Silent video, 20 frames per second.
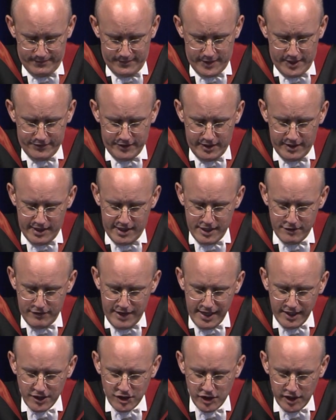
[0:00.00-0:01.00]
and that life
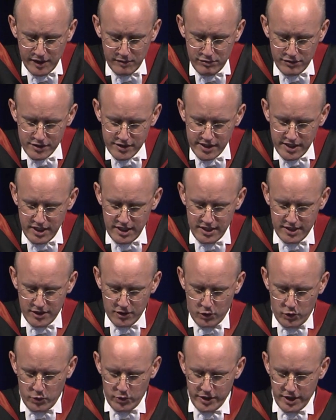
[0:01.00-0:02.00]
actually proceeds
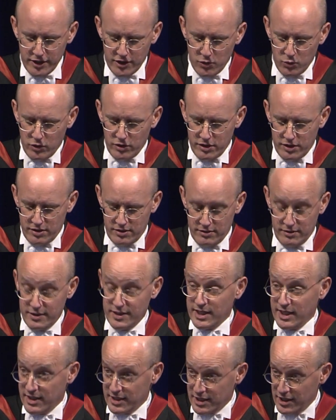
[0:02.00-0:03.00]
according to what
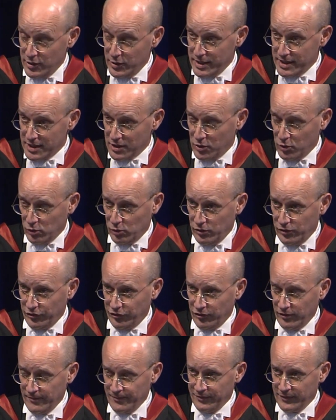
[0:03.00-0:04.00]
C.S. Lewis calls
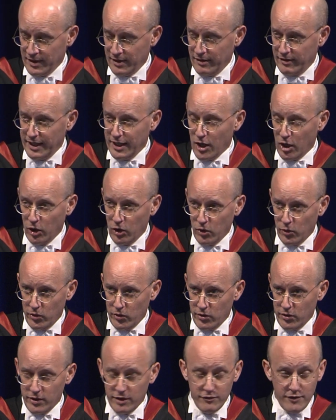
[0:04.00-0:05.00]
the
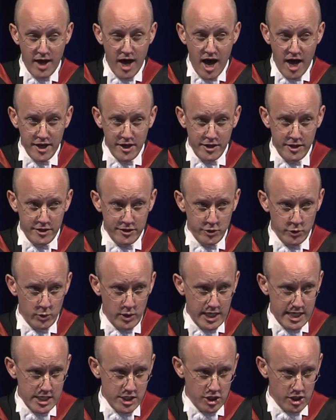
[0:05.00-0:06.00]
law of
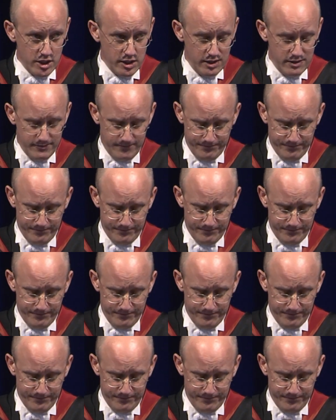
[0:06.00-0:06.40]
undulation.